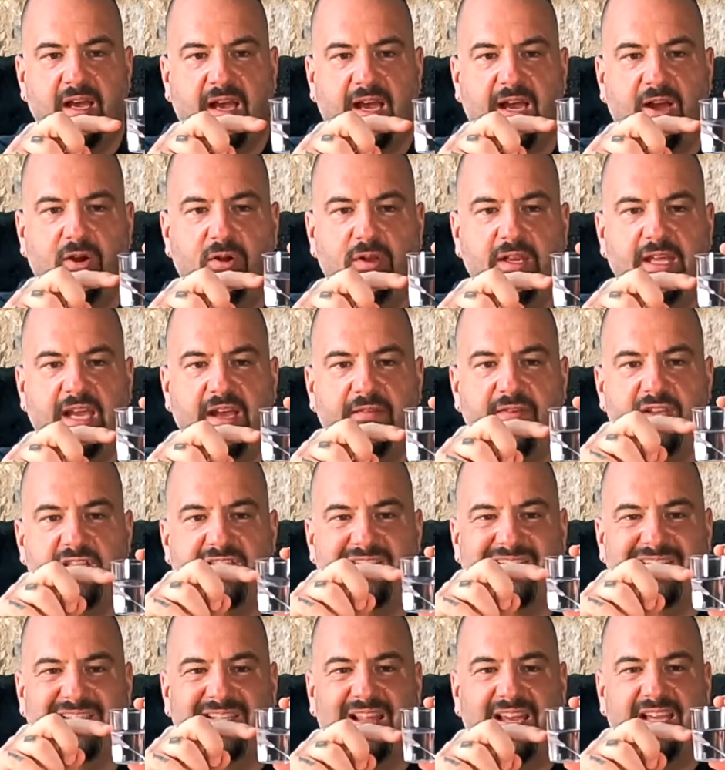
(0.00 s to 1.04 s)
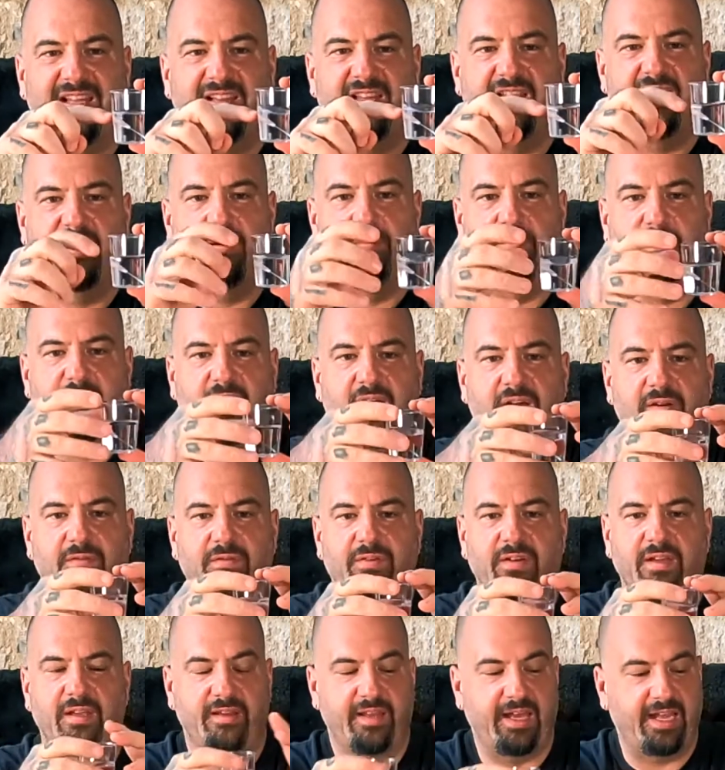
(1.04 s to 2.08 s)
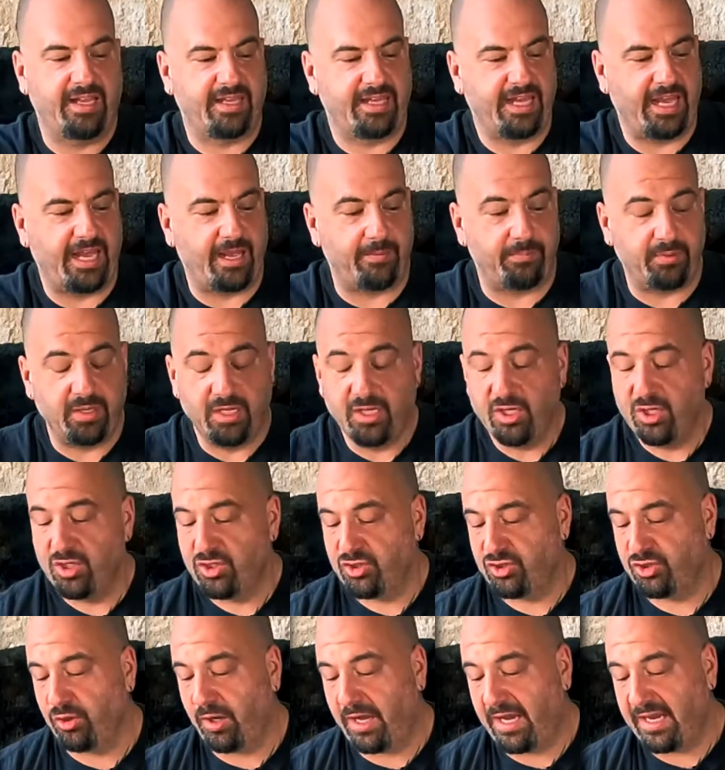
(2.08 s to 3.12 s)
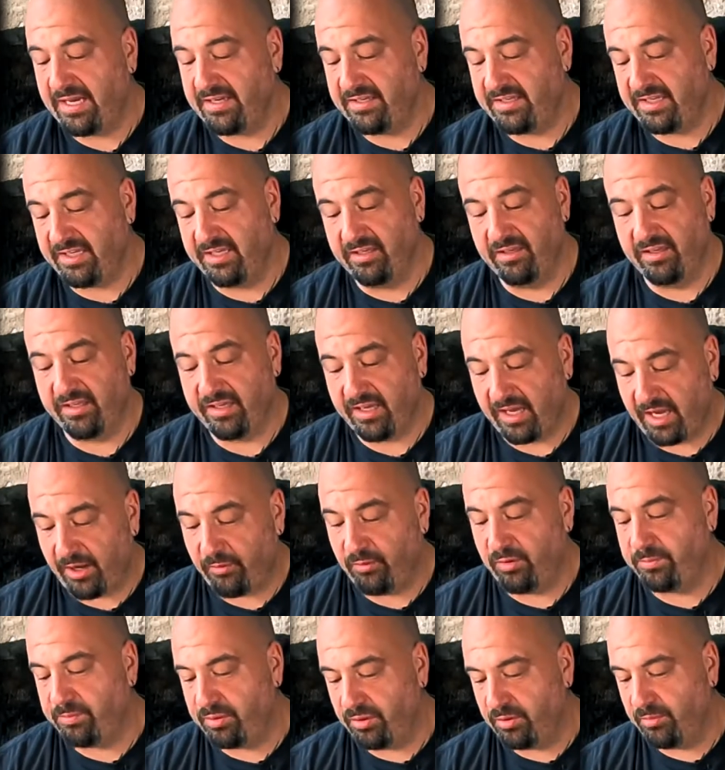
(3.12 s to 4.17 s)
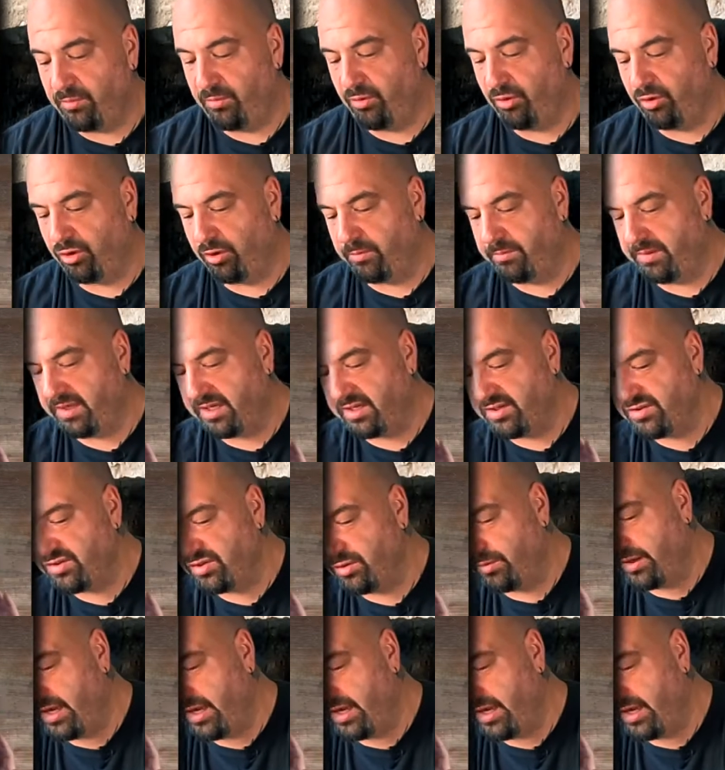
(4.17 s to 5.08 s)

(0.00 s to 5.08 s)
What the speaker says: I only have it slightly above that cap. So ideally, I would put more because the